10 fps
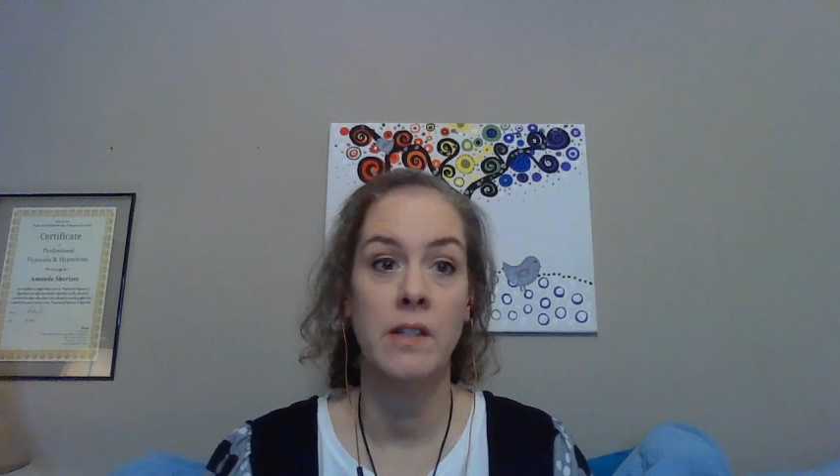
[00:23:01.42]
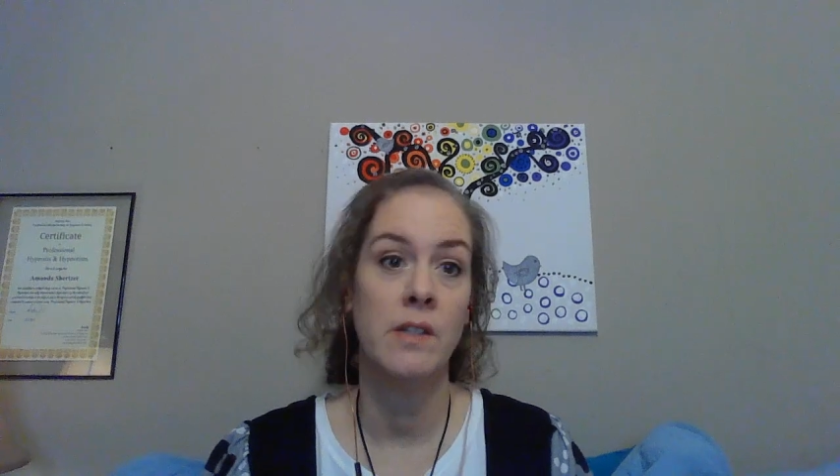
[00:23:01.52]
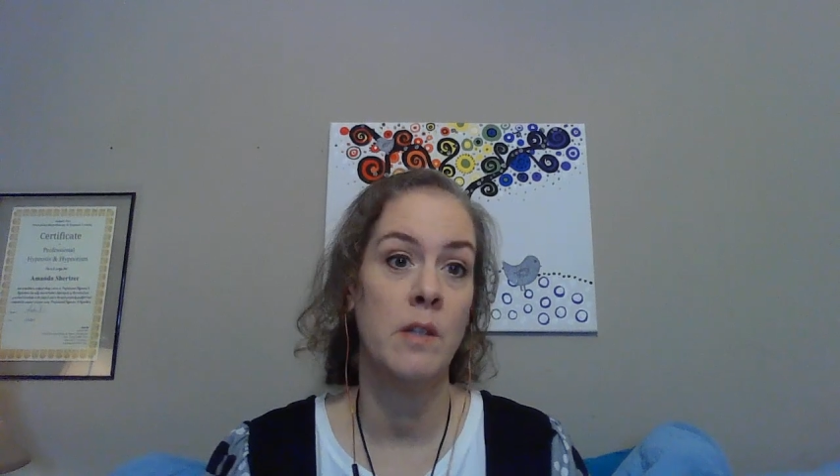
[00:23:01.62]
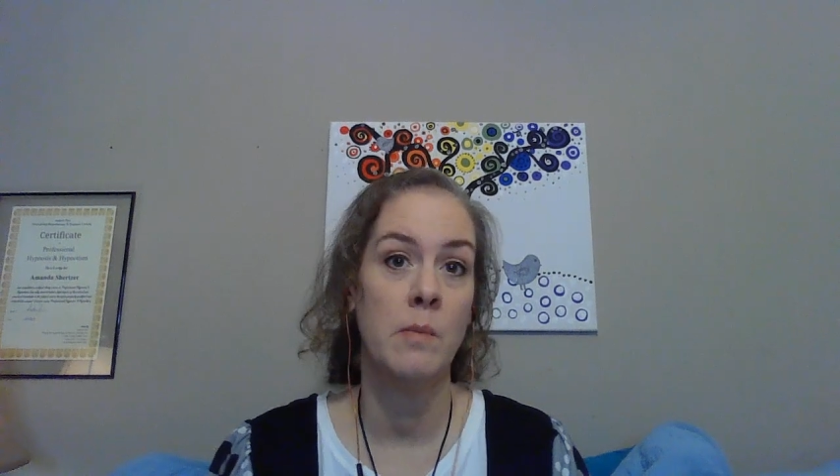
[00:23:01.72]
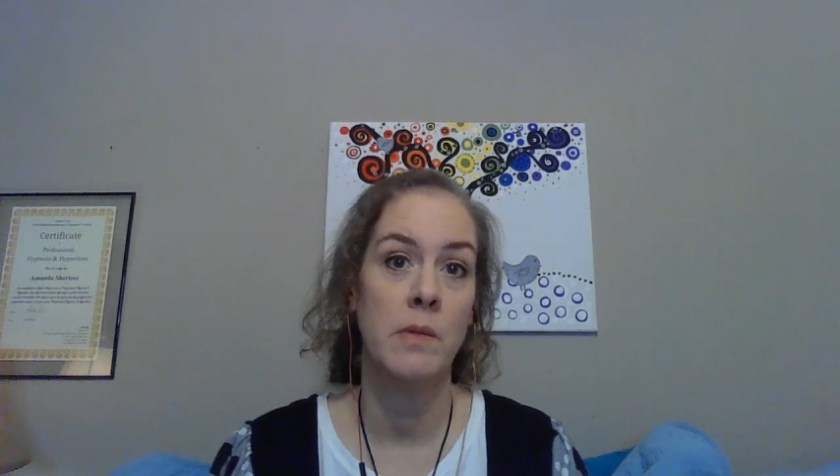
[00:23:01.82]
as
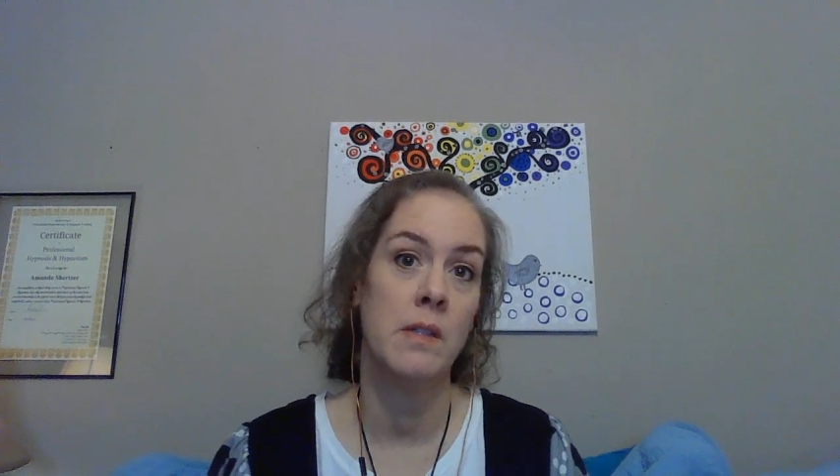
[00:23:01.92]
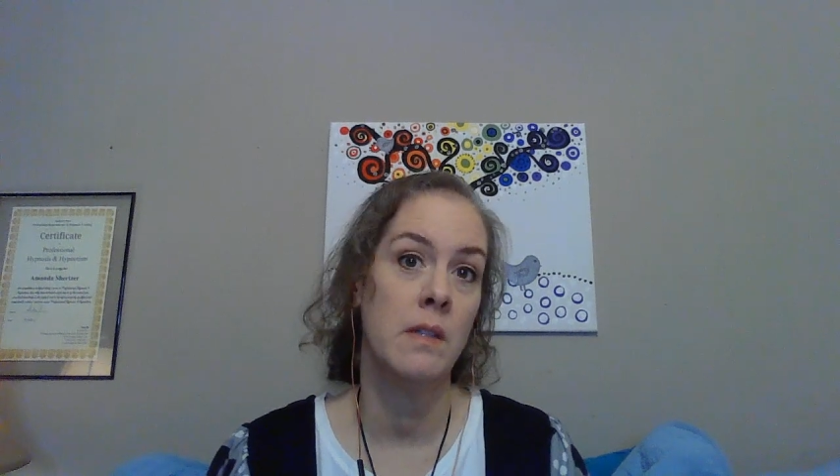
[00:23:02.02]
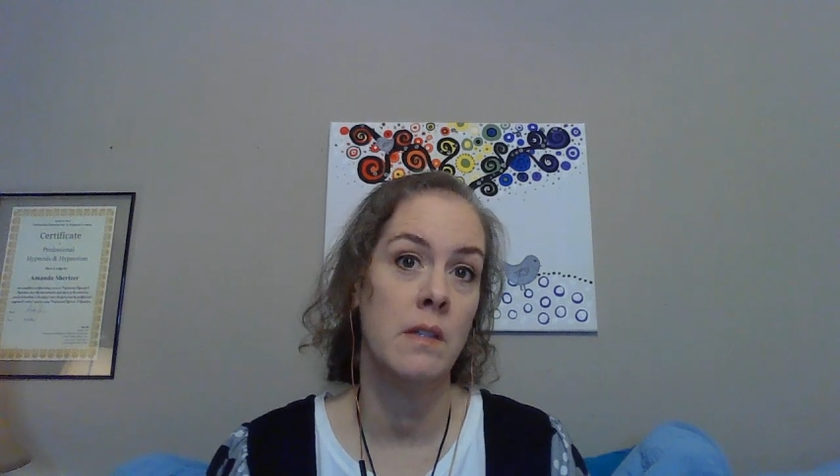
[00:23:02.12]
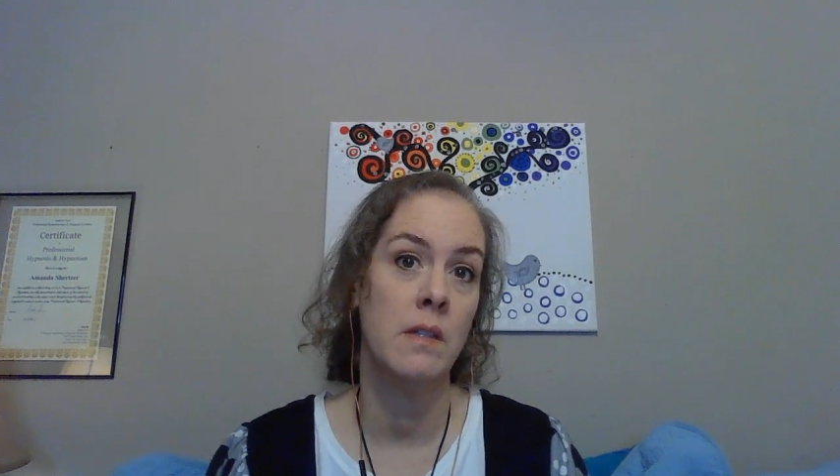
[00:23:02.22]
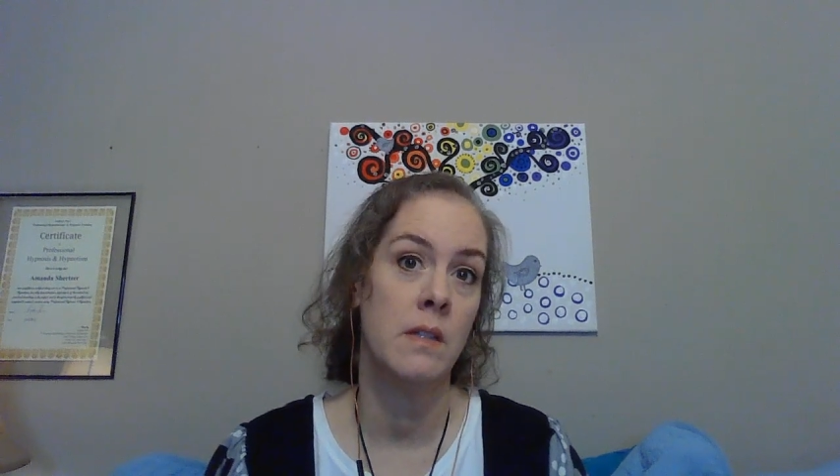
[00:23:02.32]
humans
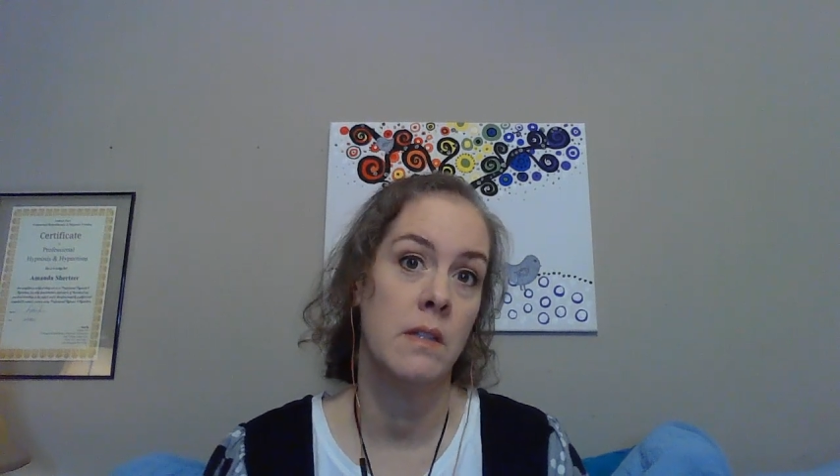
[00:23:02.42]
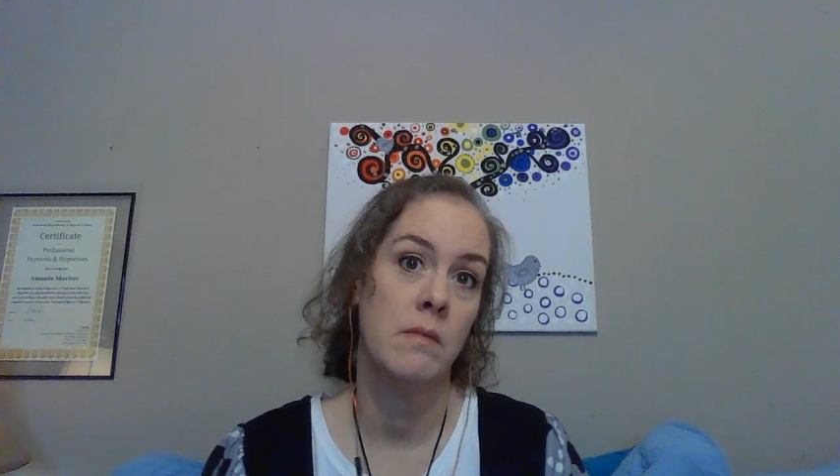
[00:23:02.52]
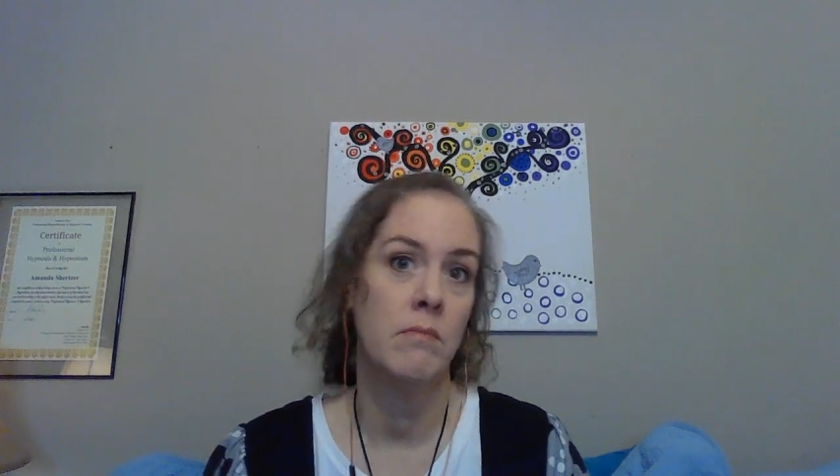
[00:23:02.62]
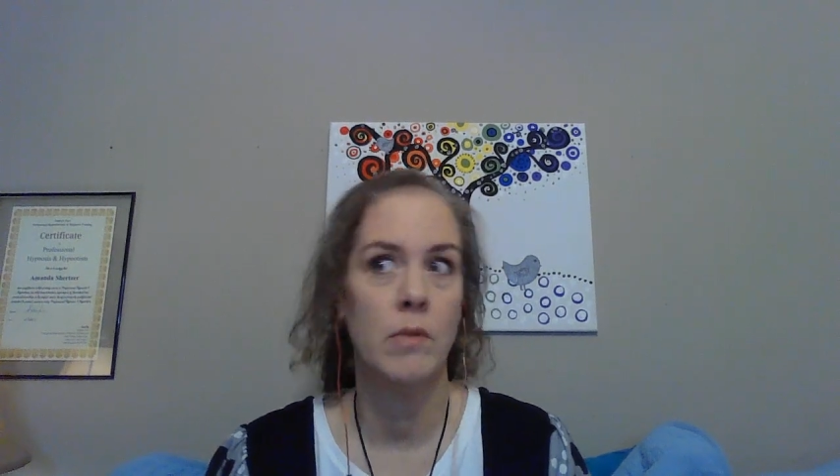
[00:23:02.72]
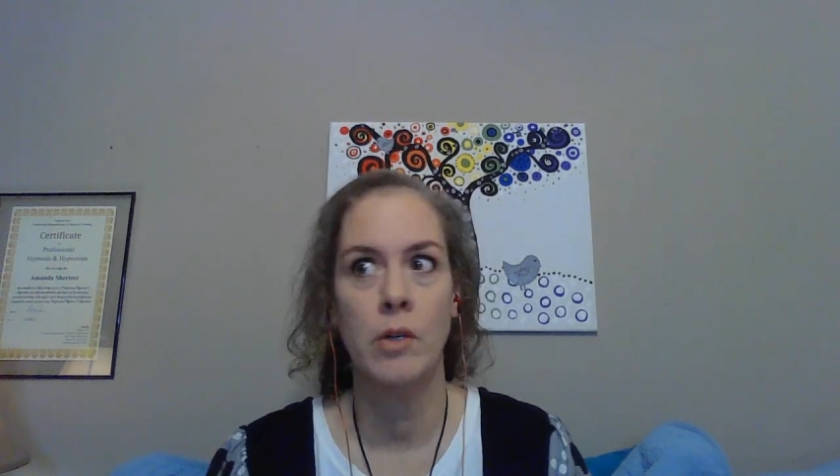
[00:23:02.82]
in this
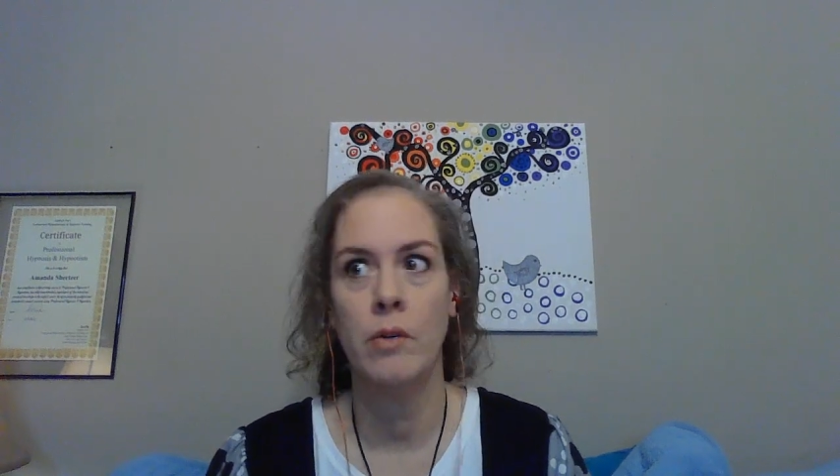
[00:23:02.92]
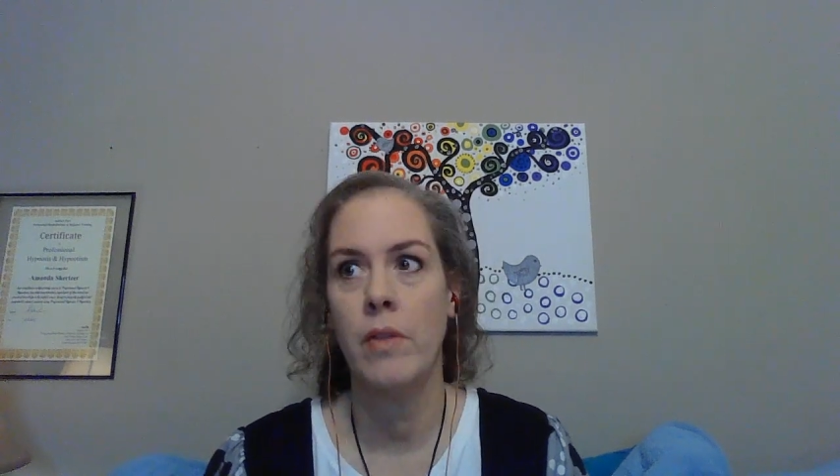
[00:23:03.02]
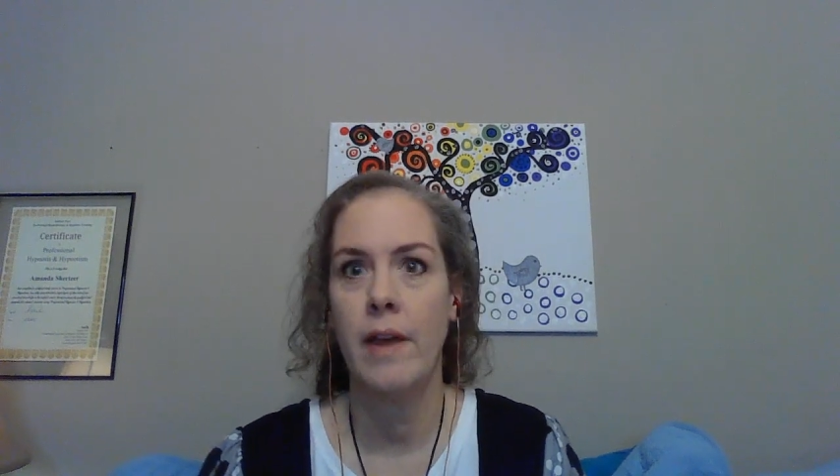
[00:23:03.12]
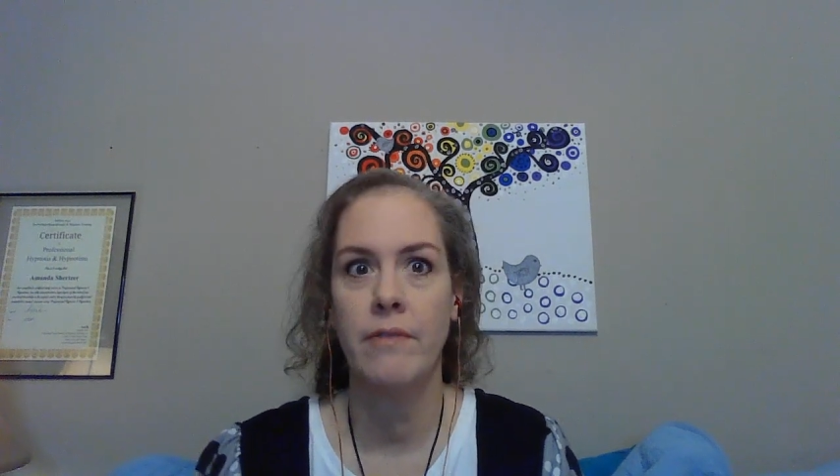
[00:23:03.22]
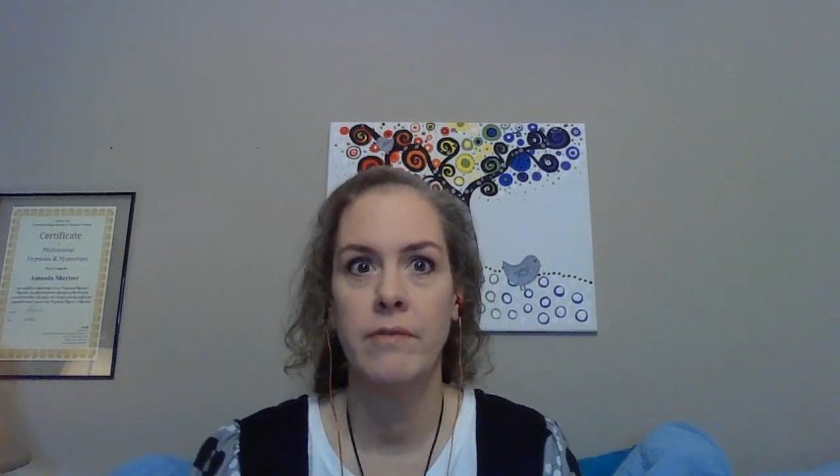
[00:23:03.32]
earth
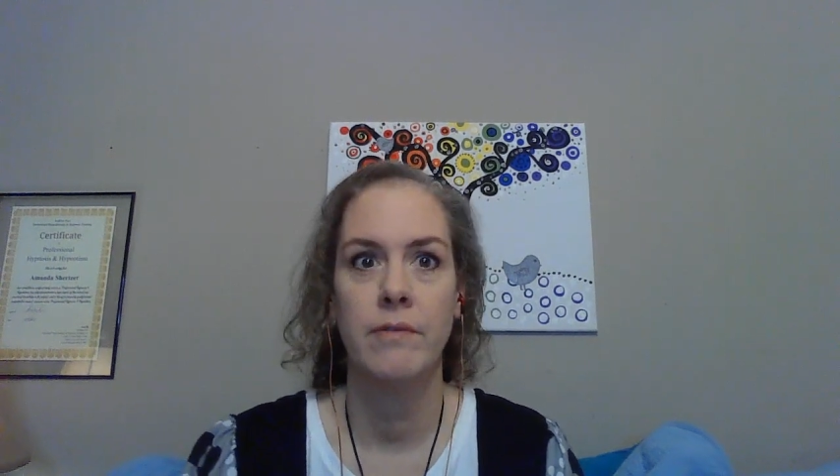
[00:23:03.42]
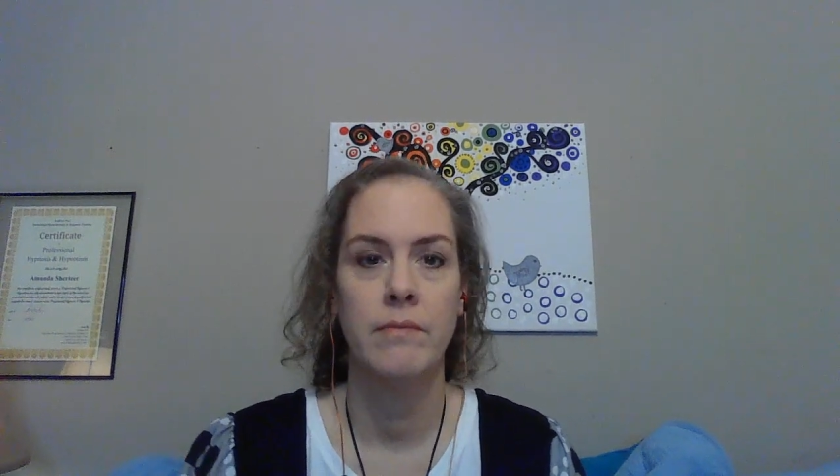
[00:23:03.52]
life.